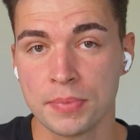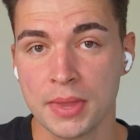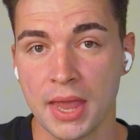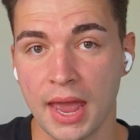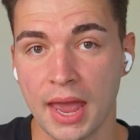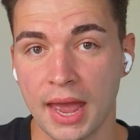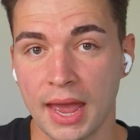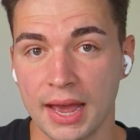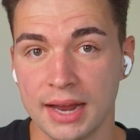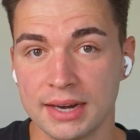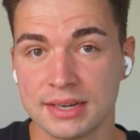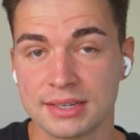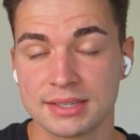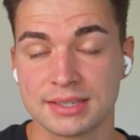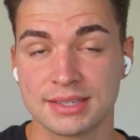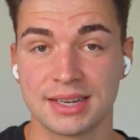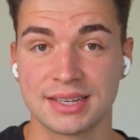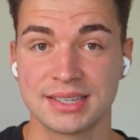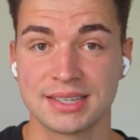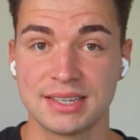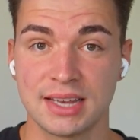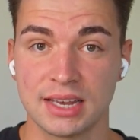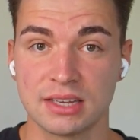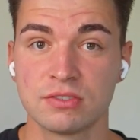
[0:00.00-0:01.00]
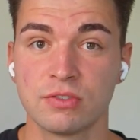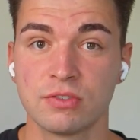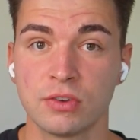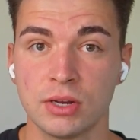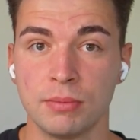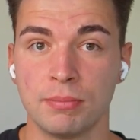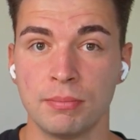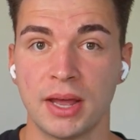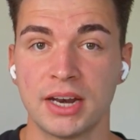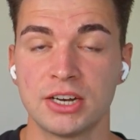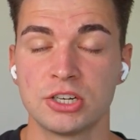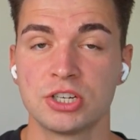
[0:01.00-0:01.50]
and successfully
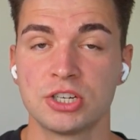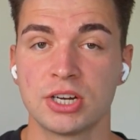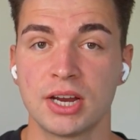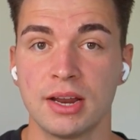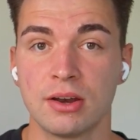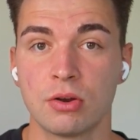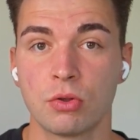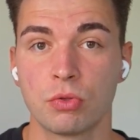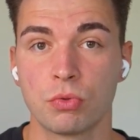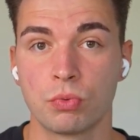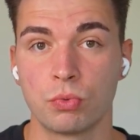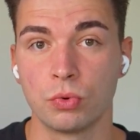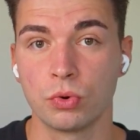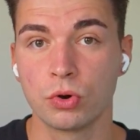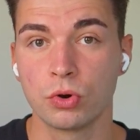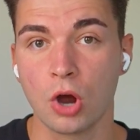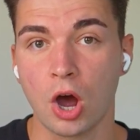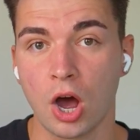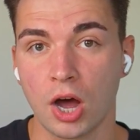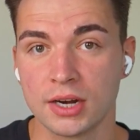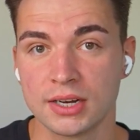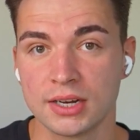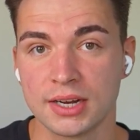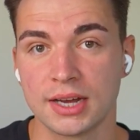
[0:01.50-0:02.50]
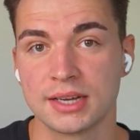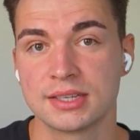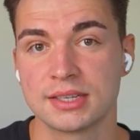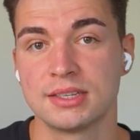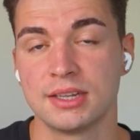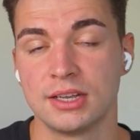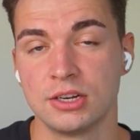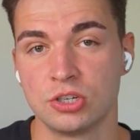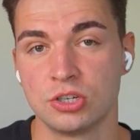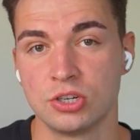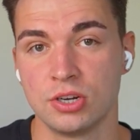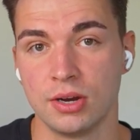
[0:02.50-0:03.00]
managing it through context
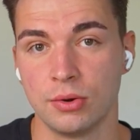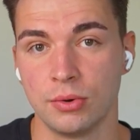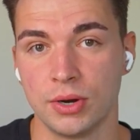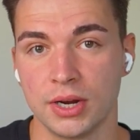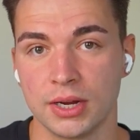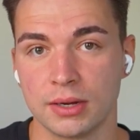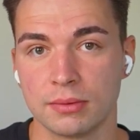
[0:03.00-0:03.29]
engineering.